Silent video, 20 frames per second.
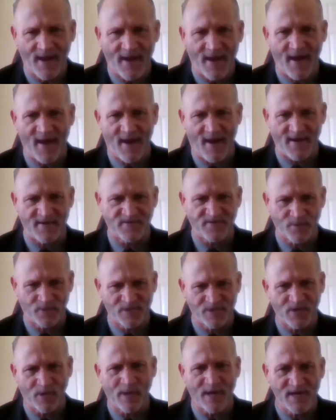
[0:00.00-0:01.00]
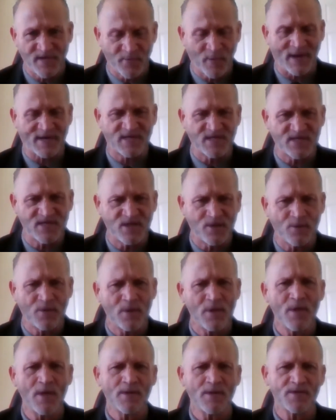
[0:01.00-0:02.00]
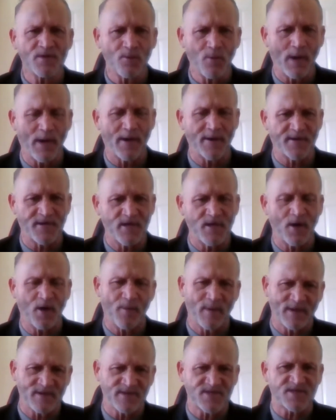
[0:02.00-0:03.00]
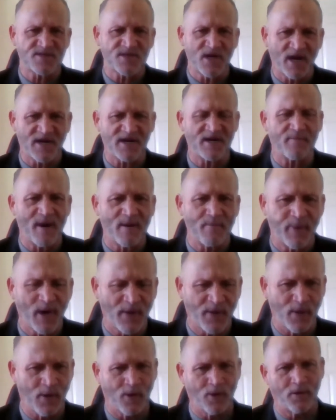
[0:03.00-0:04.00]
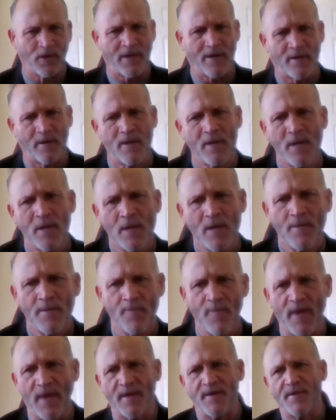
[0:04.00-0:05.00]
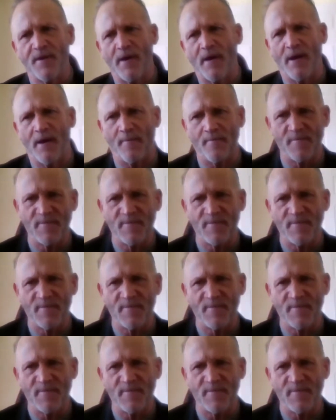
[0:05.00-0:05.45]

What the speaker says: I told you, already directed you to where it could go, but I was just talking to my brother earlier. And,